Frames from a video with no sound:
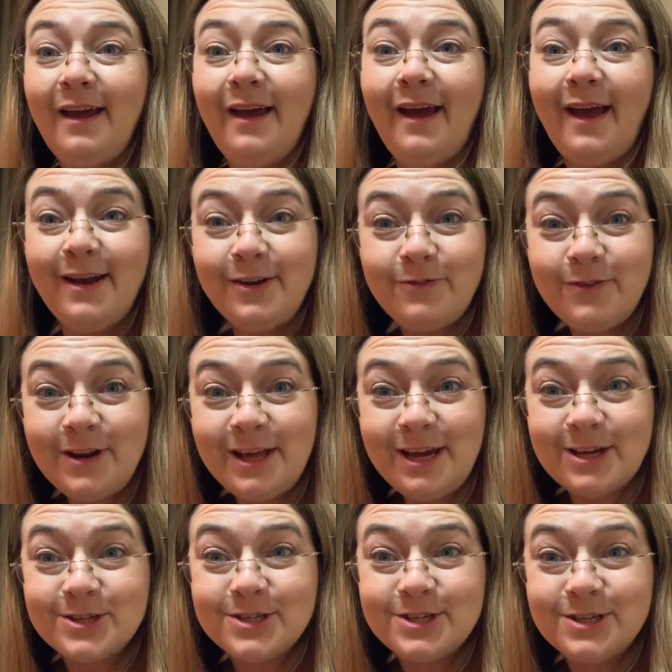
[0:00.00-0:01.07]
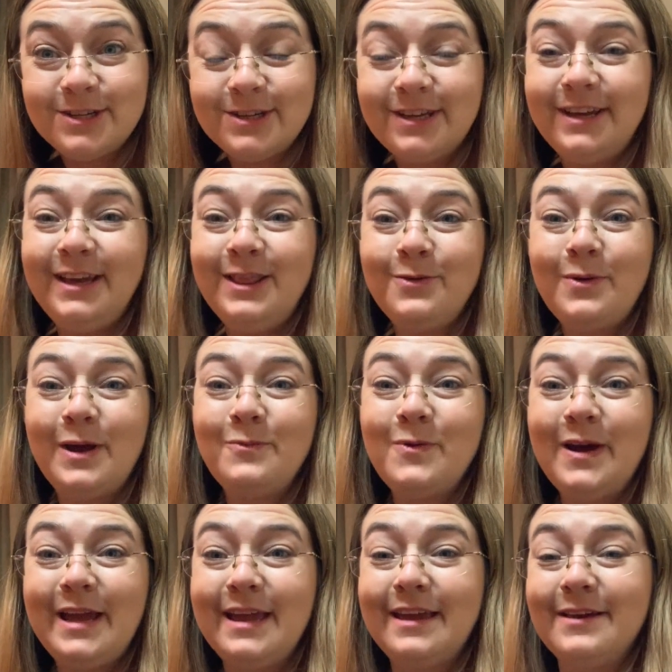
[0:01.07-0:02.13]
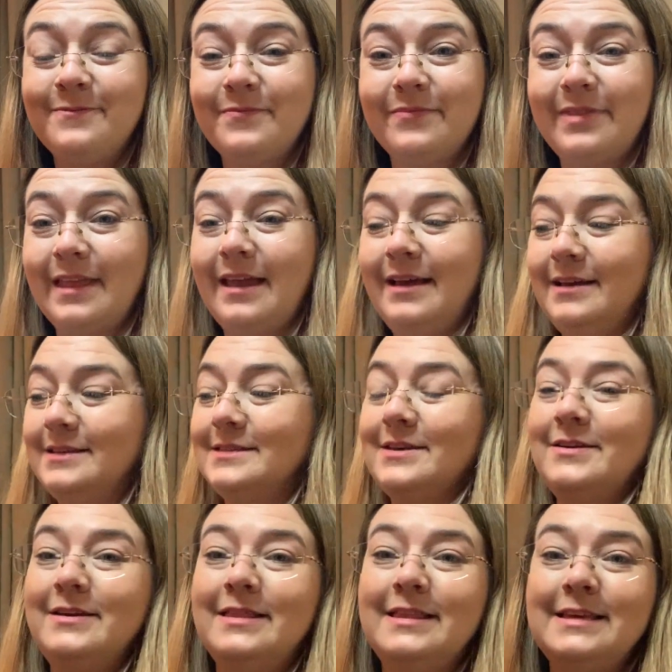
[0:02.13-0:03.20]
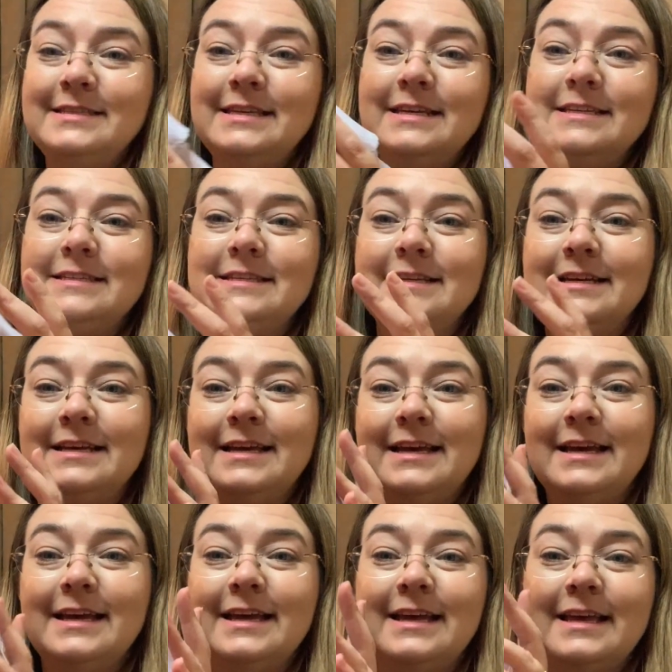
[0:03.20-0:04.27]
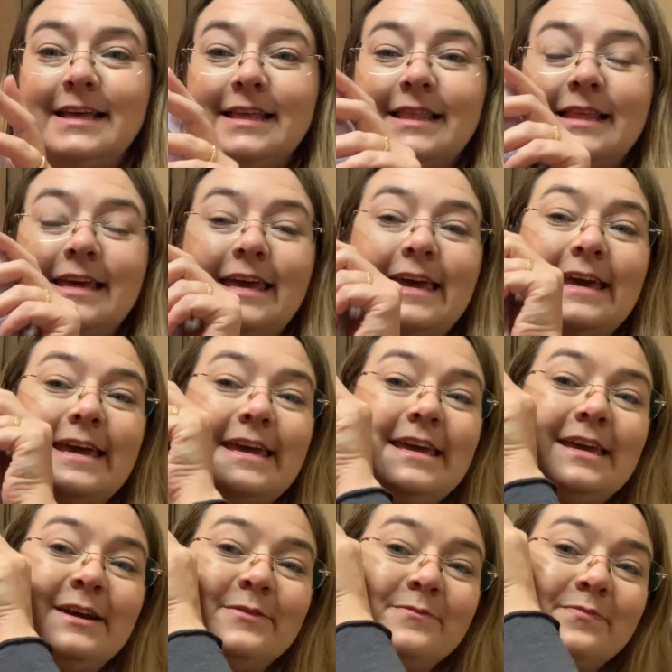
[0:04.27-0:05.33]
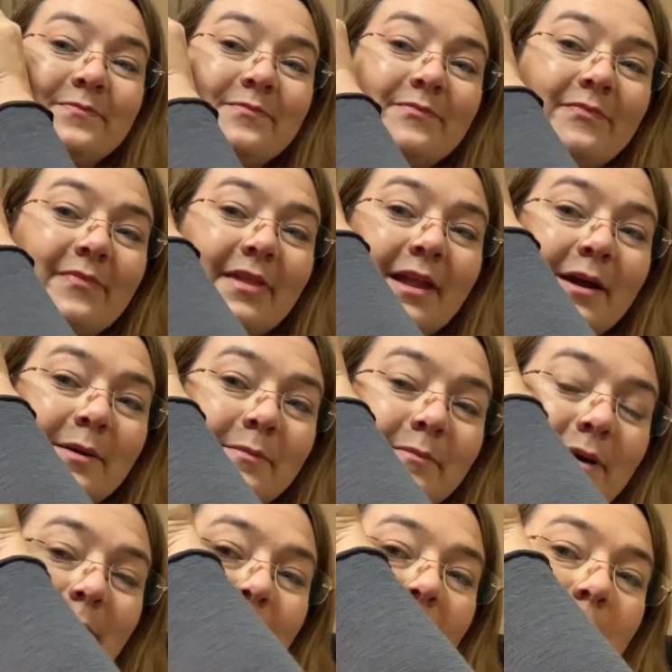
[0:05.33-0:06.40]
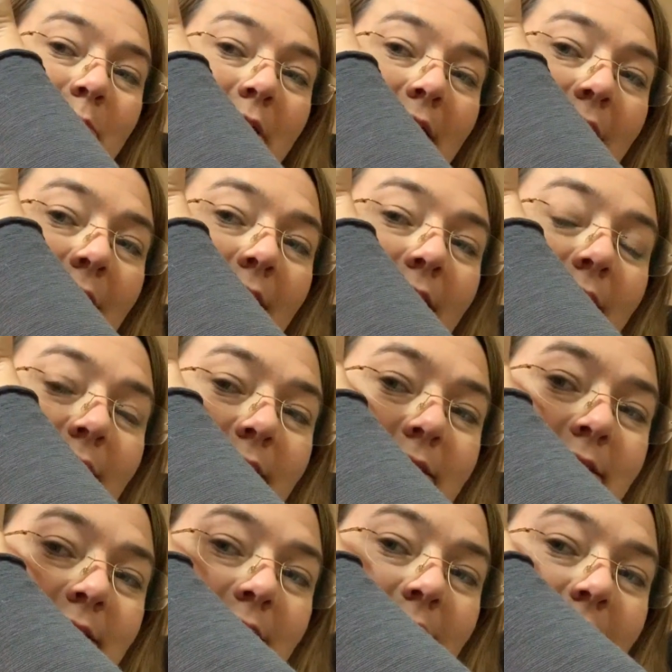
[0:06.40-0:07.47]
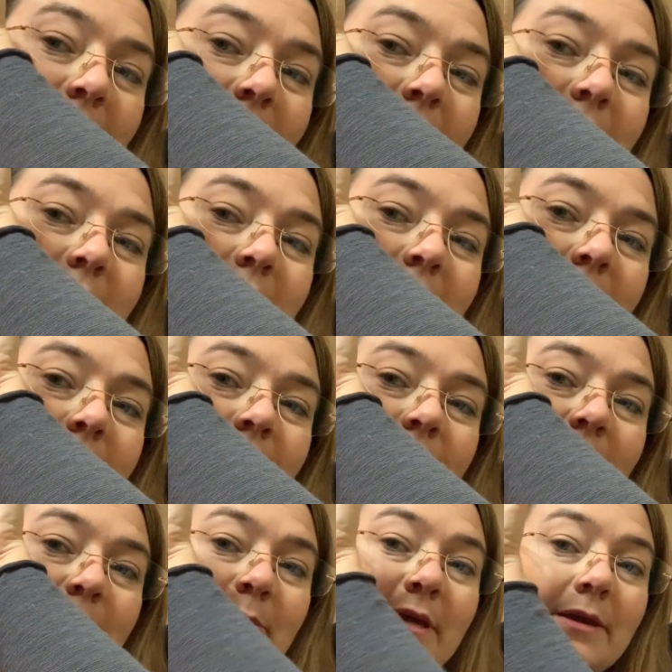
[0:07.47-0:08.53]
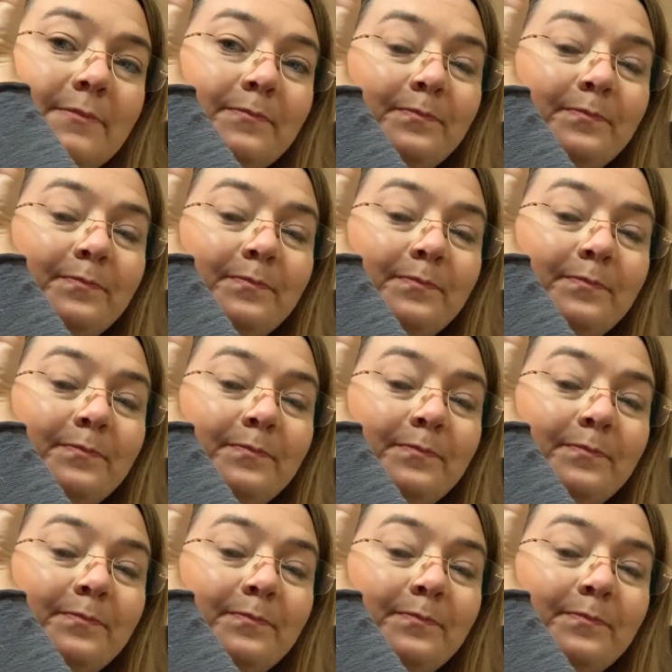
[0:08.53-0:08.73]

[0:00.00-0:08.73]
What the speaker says: and a finish in the 1 week. So this is the Key by Barbara Anna Designs freebie.